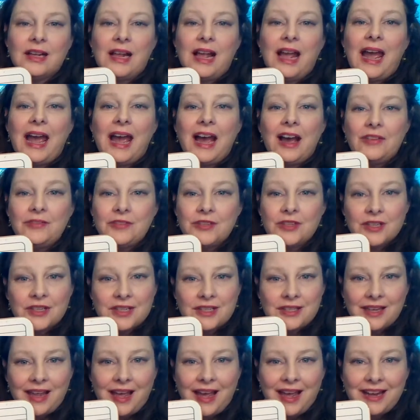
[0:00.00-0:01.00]
after a
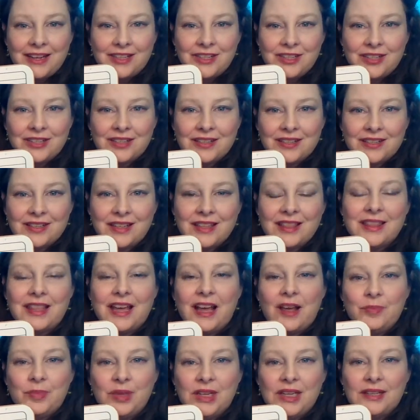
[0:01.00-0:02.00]
slash,
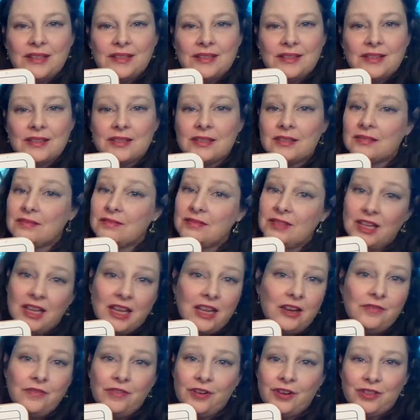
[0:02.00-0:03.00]
that means
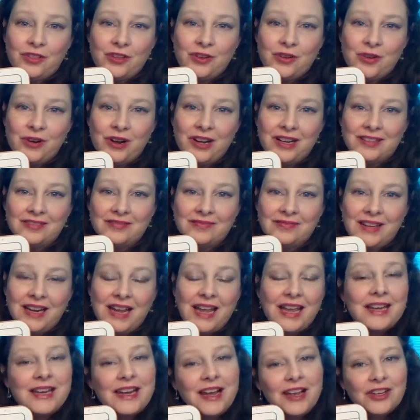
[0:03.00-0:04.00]
invert the chord.
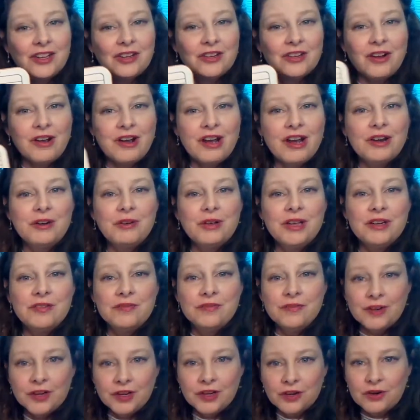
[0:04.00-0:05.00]
And now you know how to
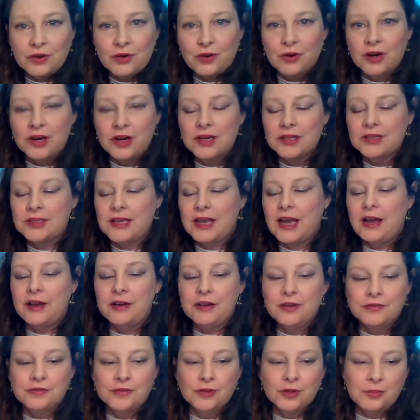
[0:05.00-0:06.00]
invert chords
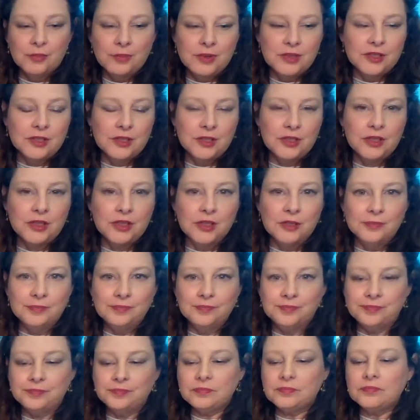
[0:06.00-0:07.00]
out of root position,
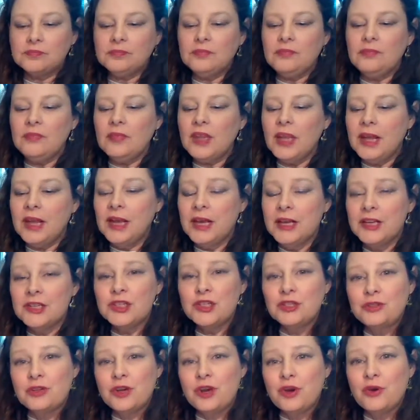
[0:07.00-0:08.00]
and
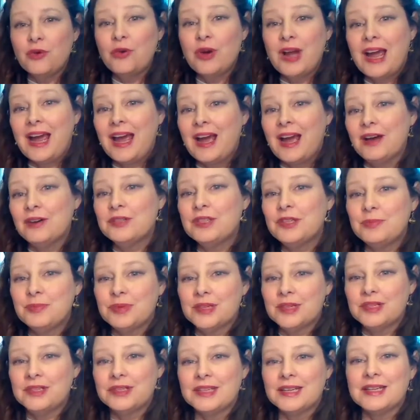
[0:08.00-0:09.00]
you know how to
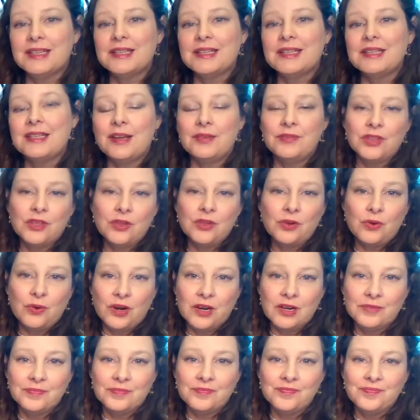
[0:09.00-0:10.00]
build a 7th chord.